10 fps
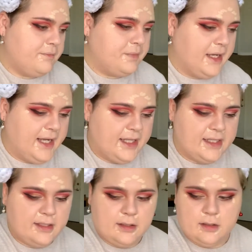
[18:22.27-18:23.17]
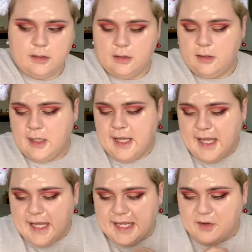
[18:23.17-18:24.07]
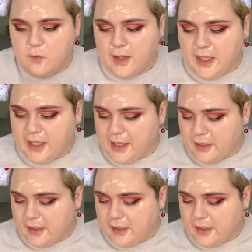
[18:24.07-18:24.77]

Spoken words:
but it was